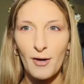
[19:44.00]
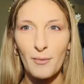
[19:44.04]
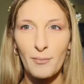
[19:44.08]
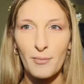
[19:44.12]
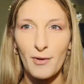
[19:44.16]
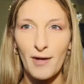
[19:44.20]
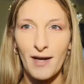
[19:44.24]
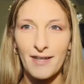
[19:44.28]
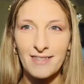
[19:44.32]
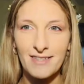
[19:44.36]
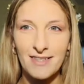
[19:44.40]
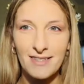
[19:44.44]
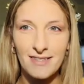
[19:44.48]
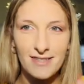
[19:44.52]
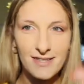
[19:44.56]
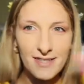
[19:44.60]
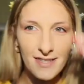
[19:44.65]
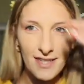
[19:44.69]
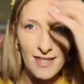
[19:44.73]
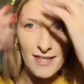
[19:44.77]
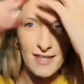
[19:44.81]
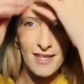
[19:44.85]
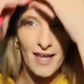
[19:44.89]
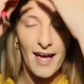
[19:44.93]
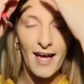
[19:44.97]
Hope you guys can
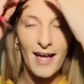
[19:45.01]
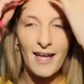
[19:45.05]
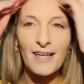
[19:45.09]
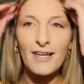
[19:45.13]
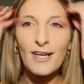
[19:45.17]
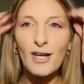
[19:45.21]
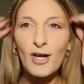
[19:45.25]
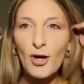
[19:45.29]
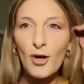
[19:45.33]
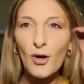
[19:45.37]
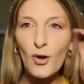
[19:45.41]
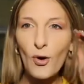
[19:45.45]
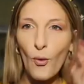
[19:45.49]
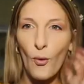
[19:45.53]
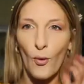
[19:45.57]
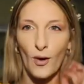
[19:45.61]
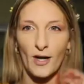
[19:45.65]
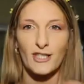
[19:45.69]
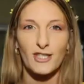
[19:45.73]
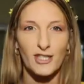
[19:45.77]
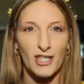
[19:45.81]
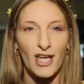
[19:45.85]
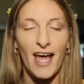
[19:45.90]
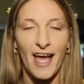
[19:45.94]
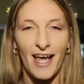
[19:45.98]
see that.
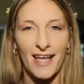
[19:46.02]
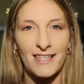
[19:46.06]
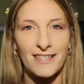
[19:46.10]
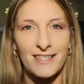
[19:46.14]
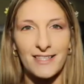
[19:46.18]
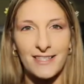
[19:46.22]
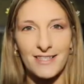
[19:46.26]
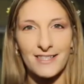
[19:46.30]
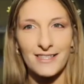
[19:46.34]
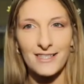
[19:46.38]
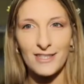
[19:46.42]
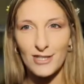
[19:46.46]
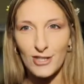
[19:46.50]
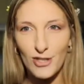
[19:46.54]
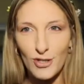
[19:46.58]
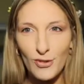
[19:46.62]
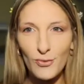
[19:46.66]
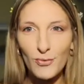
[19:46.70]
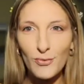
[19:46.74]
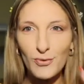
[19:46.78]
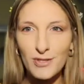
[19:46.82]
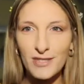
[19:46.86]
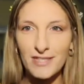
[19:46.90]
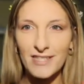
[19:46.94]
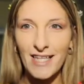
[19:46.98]
Gorgeous. Do
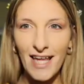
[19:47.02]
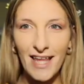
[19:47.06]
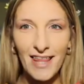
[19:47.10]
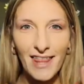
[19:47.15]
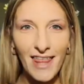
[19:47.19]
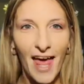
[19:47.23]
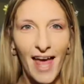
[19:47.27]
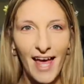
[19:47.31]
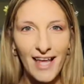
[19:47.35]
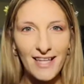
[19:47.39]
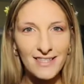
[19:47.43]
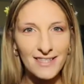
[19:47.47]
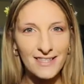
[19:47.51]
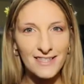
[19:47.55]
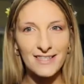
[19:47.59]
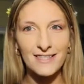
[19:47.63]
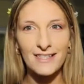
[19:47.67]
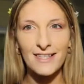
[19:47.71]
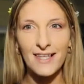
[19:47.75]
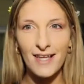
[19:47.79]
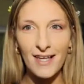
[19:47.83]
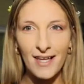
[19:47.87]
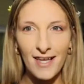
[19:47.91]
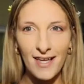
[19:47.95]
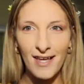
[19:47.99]
you see this?
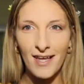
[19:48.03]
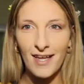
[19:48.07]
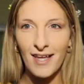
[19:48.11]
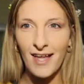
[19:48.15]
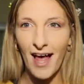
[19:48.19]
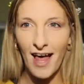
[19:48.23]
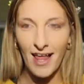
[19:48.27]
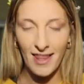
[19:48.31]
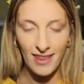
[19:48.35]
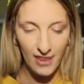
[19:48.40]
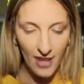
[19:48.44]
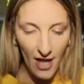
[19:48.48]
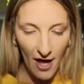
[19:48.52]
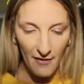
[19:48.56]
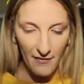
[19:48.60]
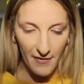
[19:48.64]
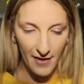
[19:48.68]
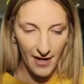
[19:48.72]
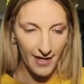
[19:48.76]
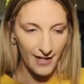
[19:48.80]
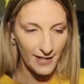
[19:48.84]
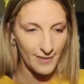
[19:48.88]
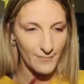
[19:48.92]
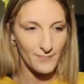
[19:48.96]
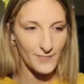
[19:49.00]
I love
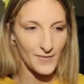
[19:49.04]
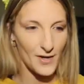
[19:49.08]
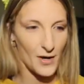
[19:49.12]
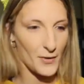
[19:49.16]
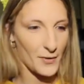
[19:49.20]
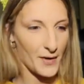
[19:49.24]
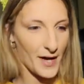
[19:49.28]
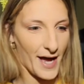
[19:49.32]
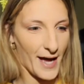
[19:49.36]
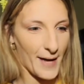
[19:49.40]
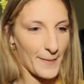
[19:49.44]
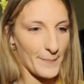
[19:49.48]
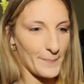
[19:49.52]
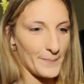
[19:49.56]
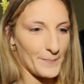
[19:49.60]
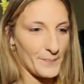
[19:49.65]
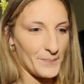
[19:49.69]
it. Okay.